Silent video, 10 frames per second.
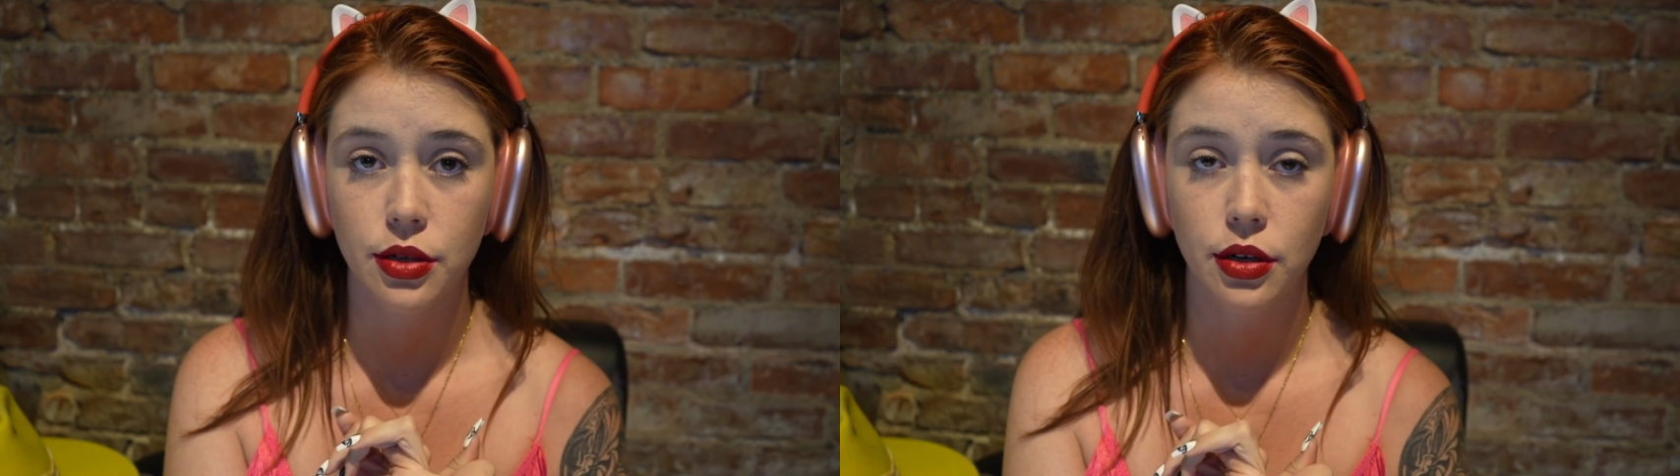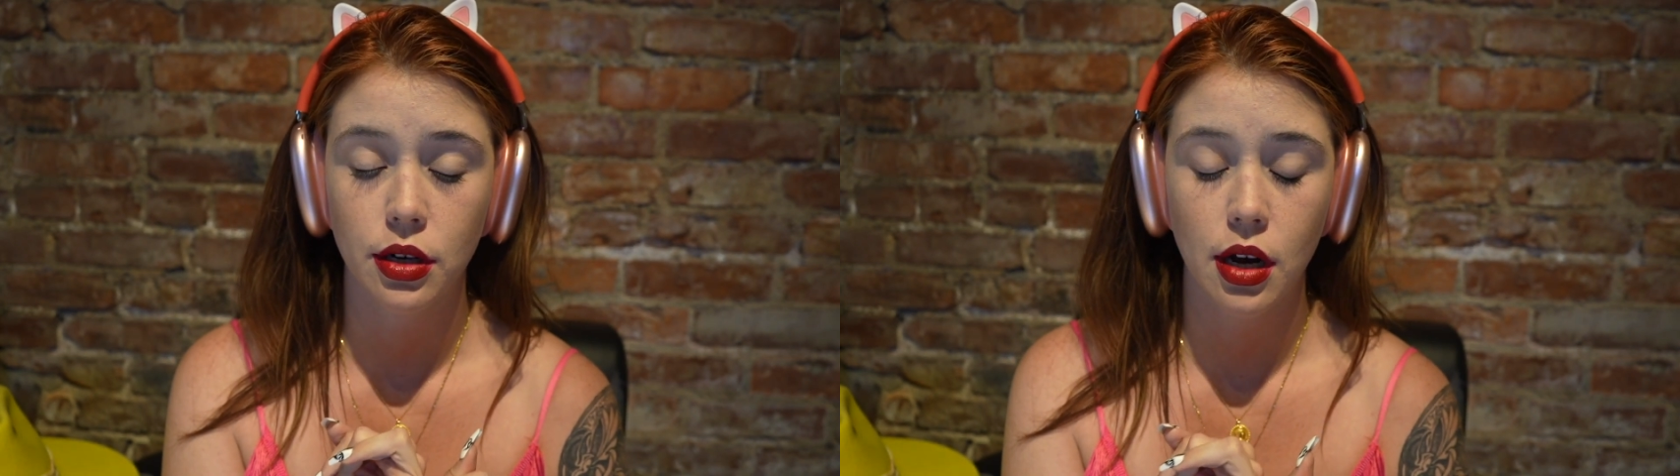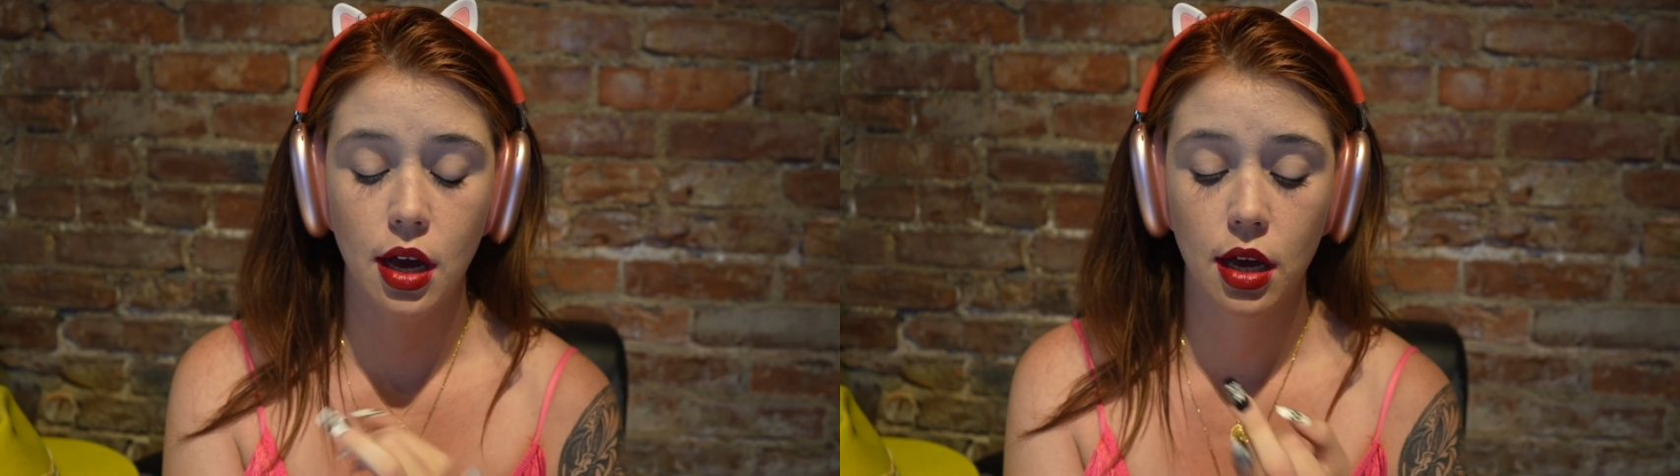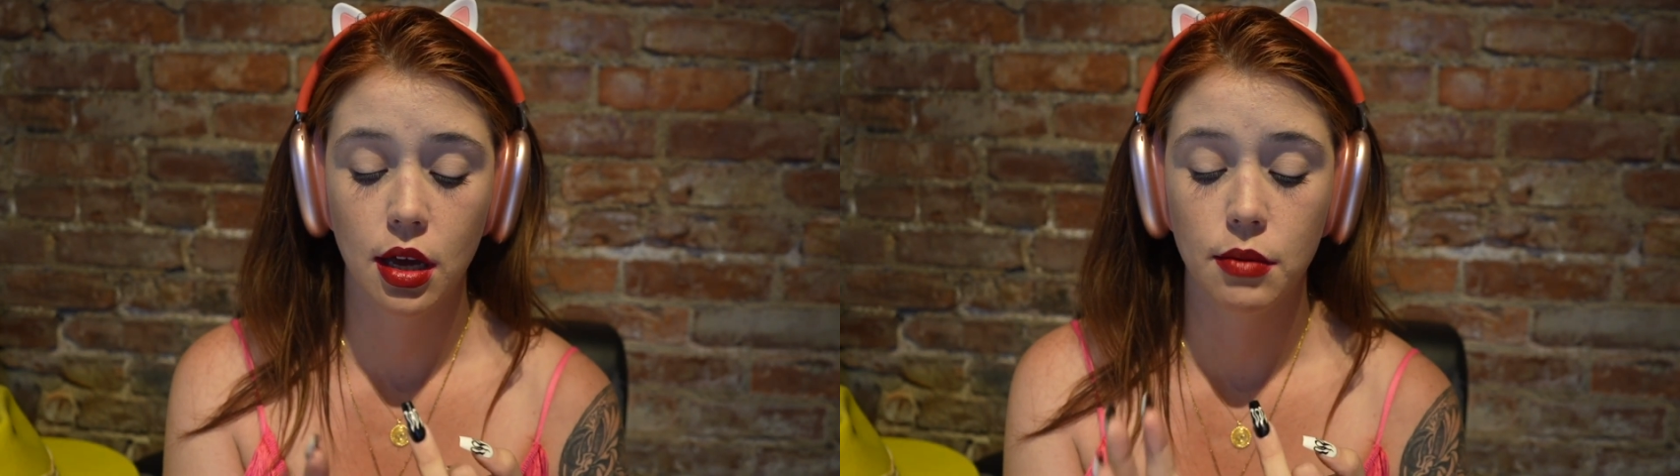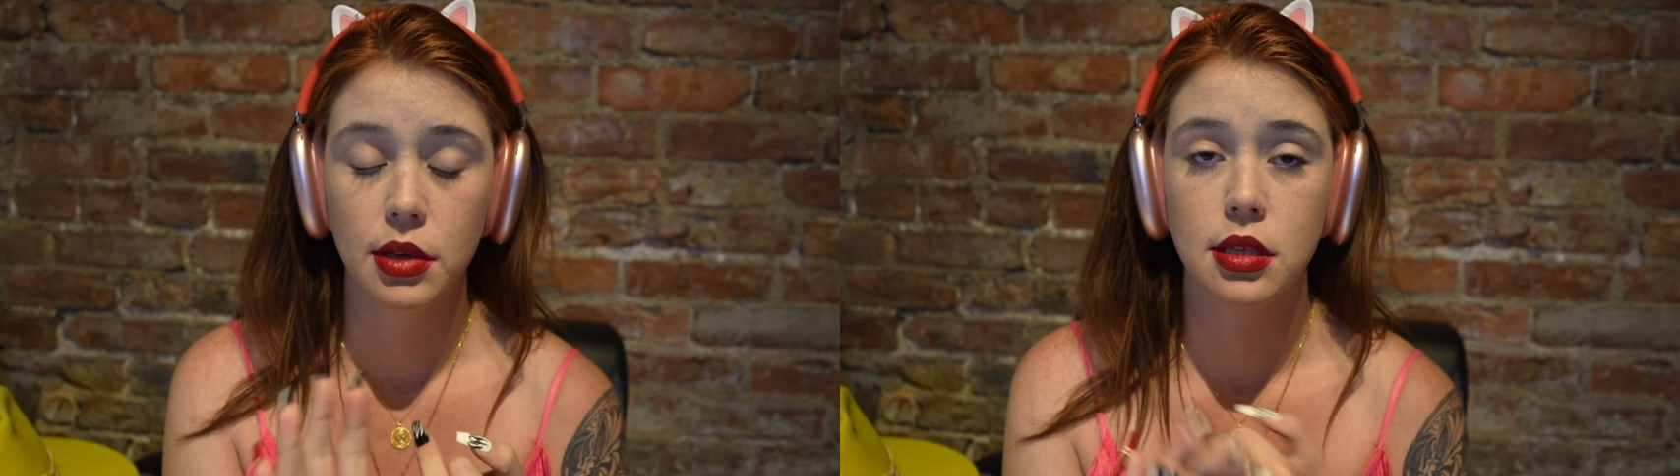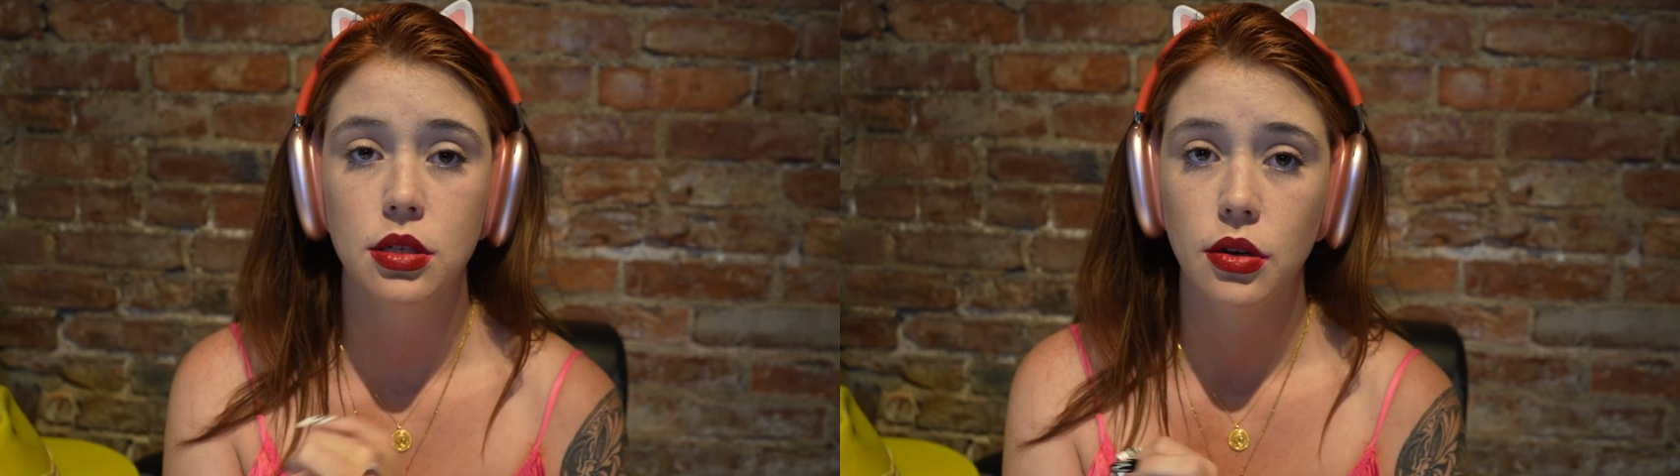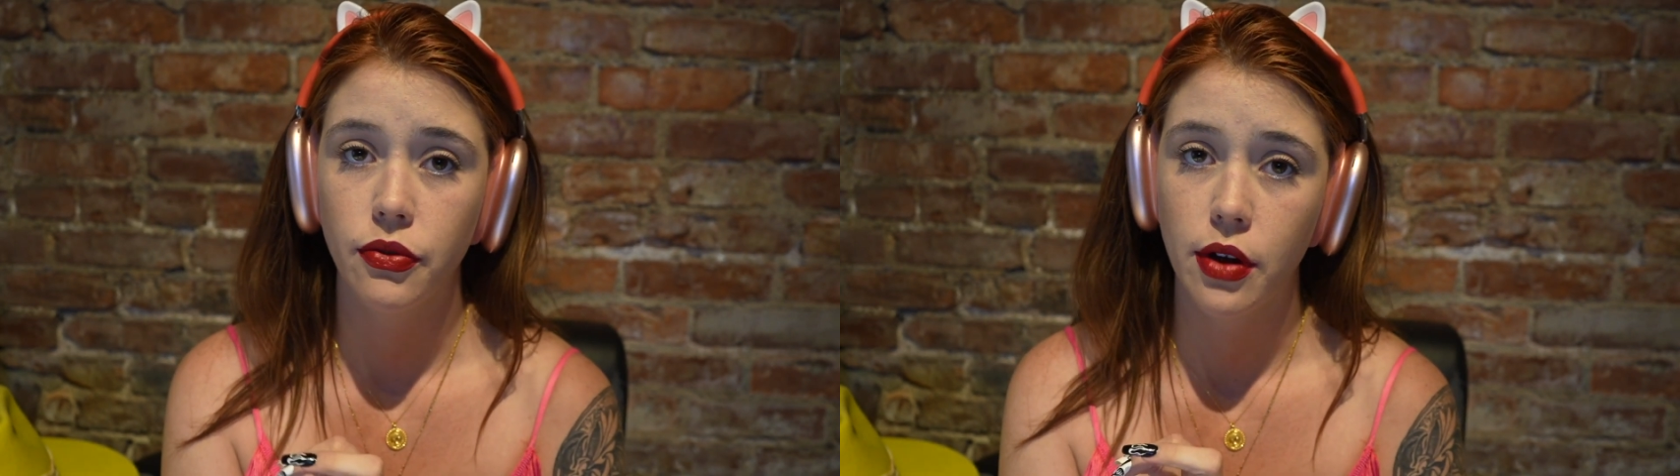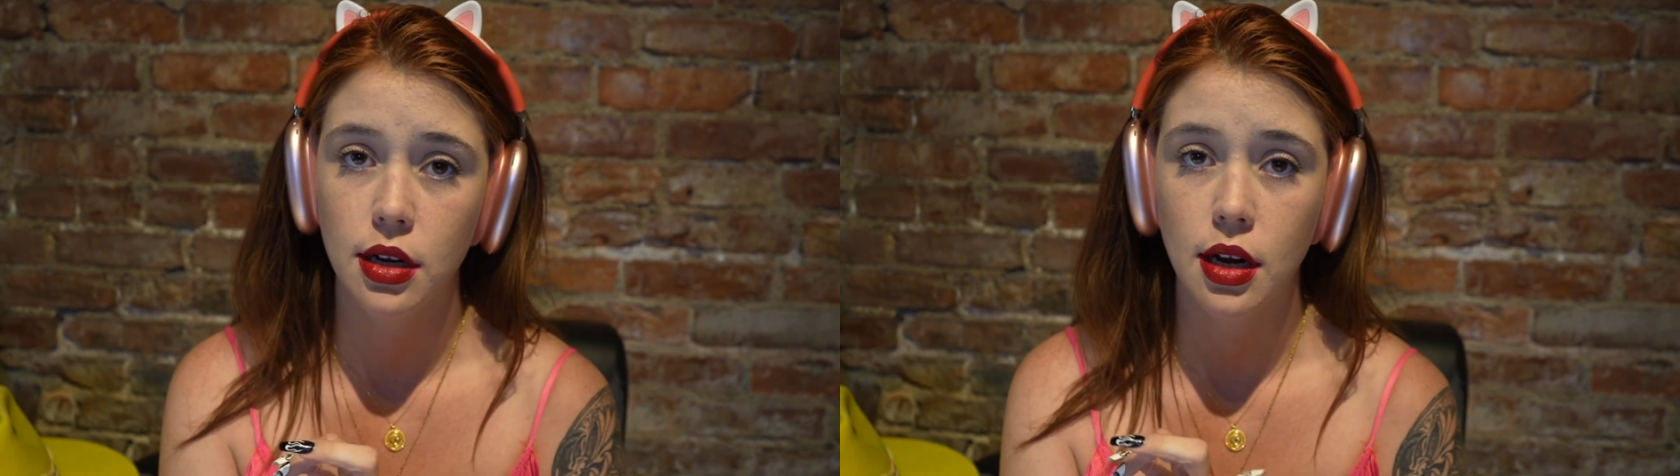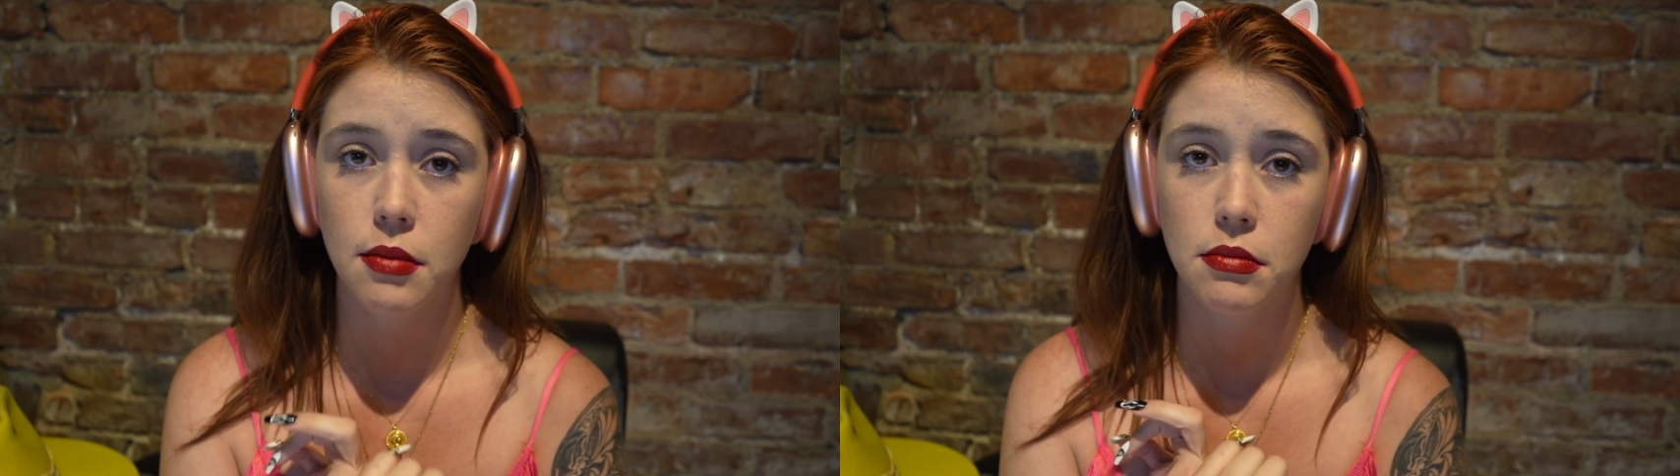I messaged a friend named